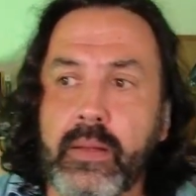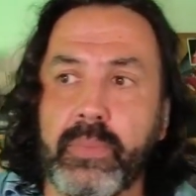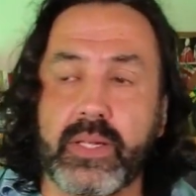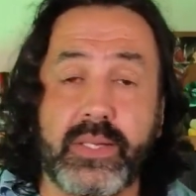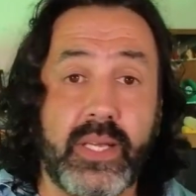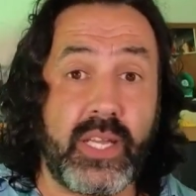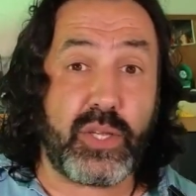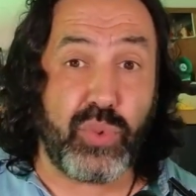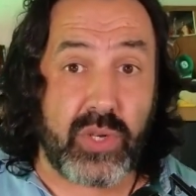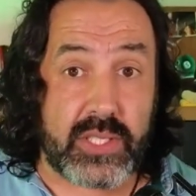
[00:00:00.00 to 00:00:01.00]
But
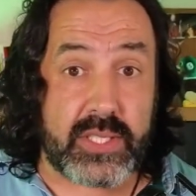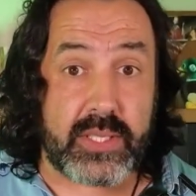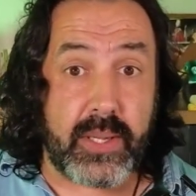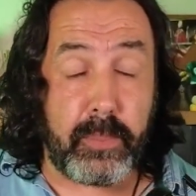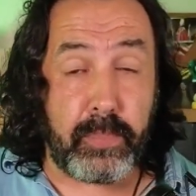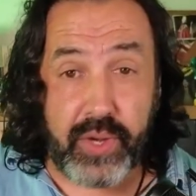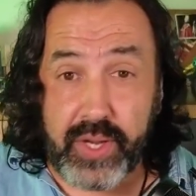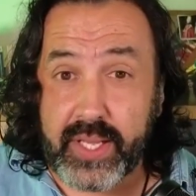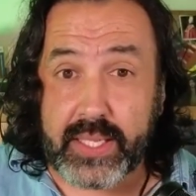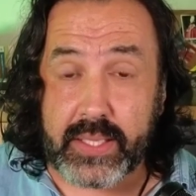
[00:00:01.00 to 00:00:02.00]
it was
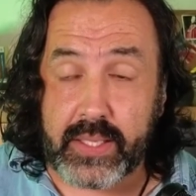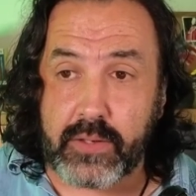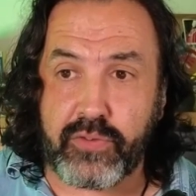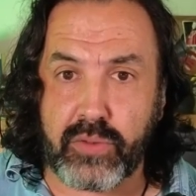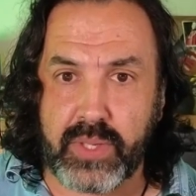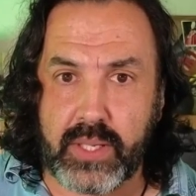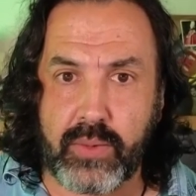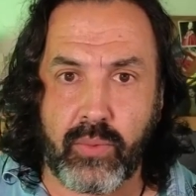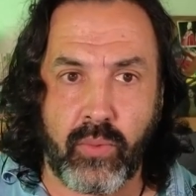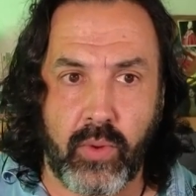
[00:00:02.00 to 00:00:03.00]
pretty clear for me
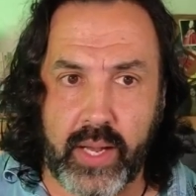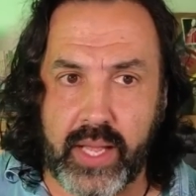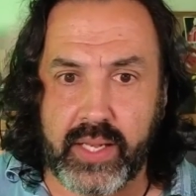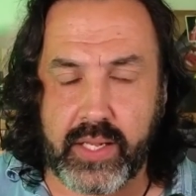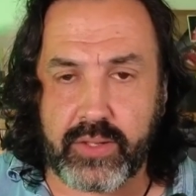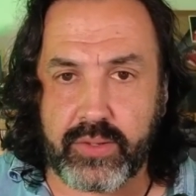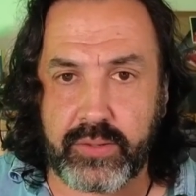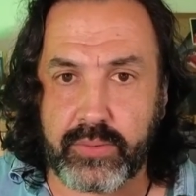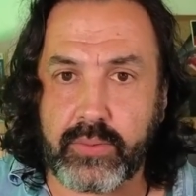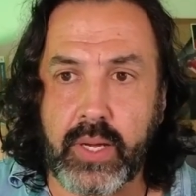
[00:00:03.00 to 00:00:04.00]
what I needed to
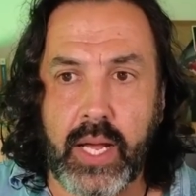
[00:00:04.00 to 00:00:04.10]
do,